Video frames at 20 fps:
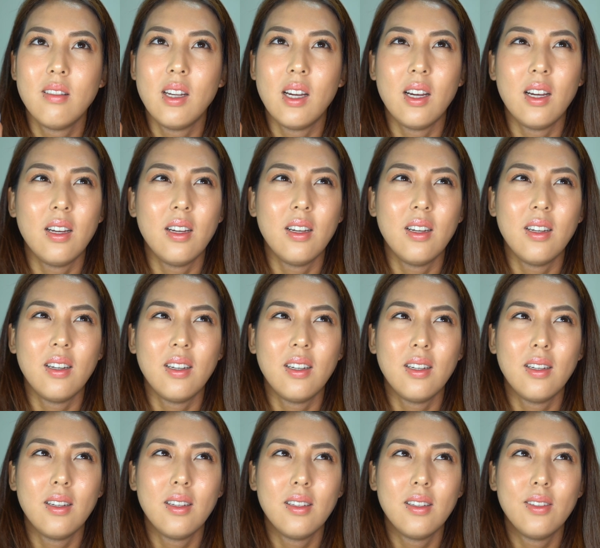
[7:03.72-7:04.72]

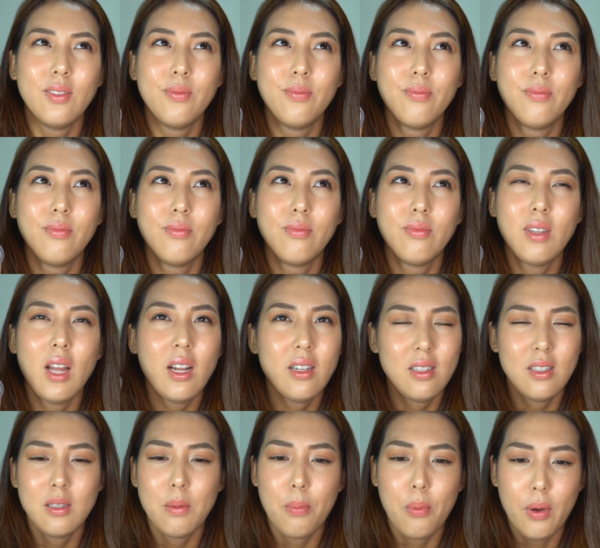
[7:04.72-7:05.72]
not
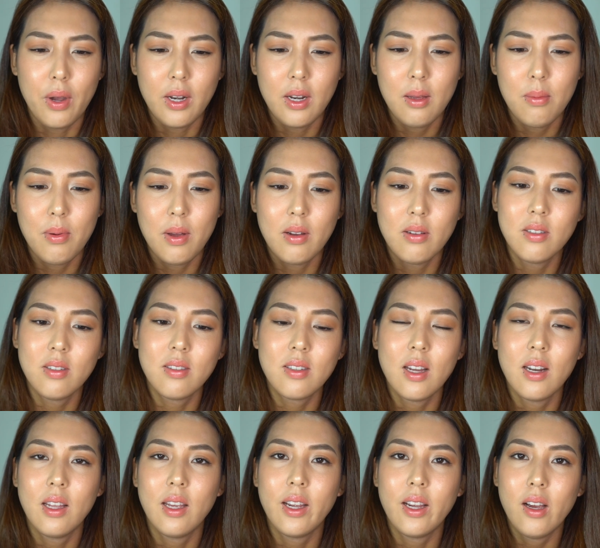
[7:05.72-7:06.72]
disappointed, but I was just
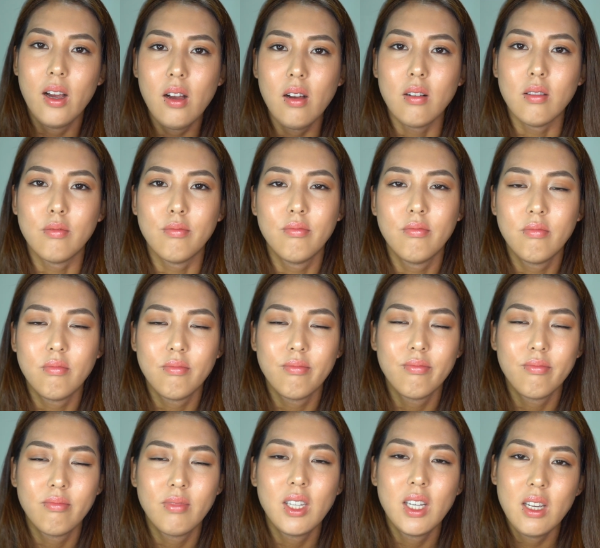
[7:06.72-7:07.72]
kind of like, oh,
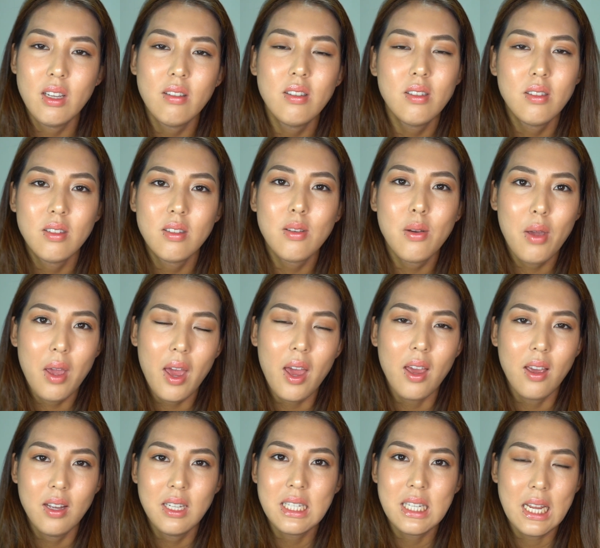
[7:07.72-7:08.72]
it's
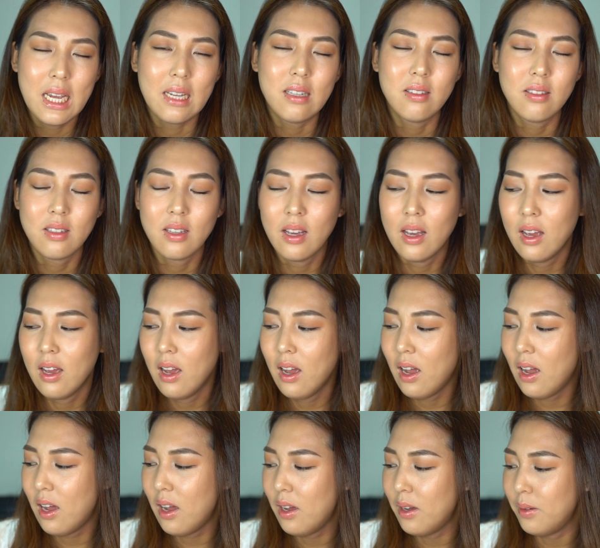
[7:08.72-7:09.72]
okay, it's nice.
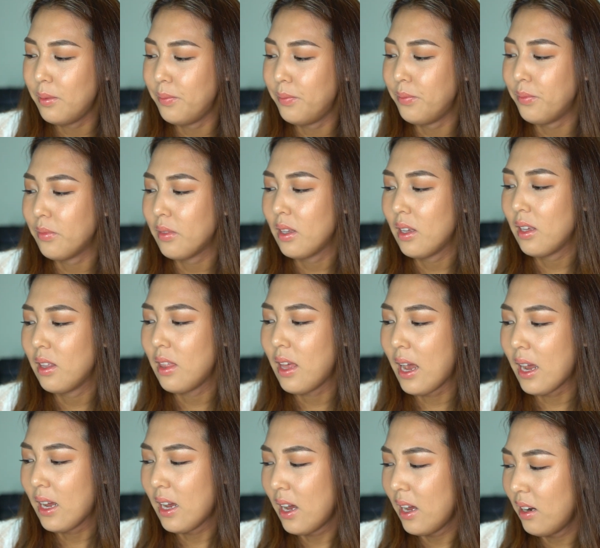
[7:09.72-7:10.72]

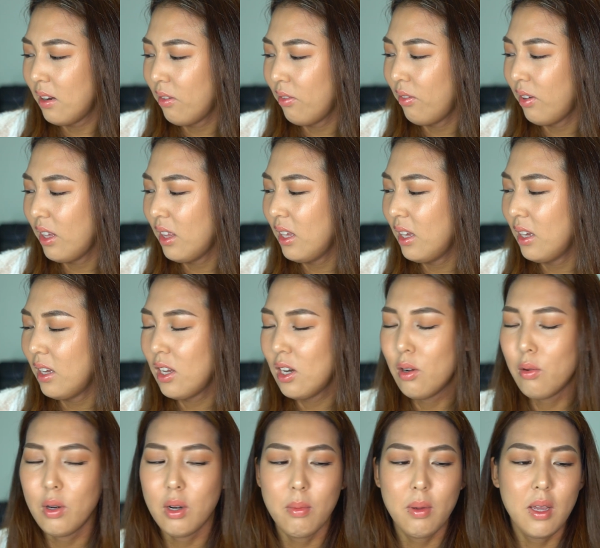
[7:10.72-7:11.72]
That kind of feeling, you
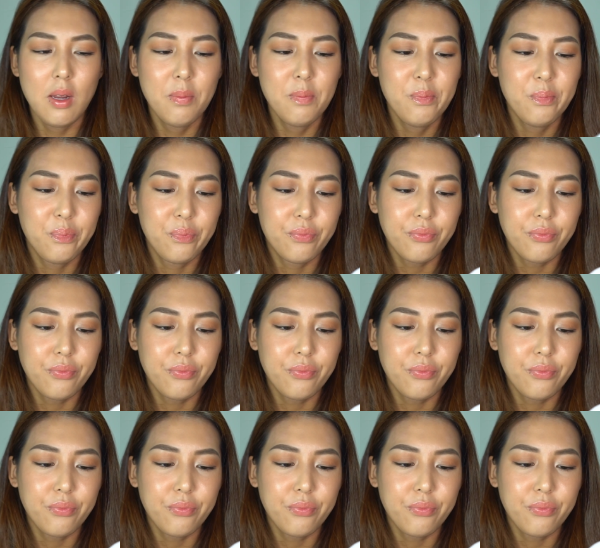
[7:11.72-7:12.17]
know what I mean?